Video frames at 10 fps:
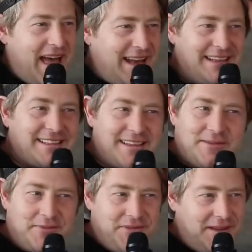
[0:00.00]
That
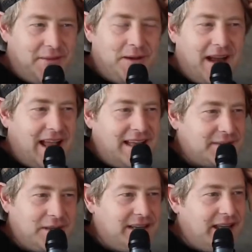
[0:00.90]
is really weird. I
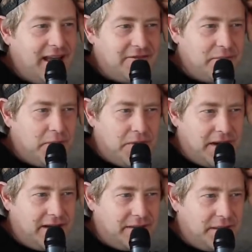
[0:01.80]
guess we didn't have
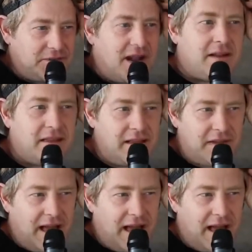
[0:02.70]
Pornhub. I'm trying to think.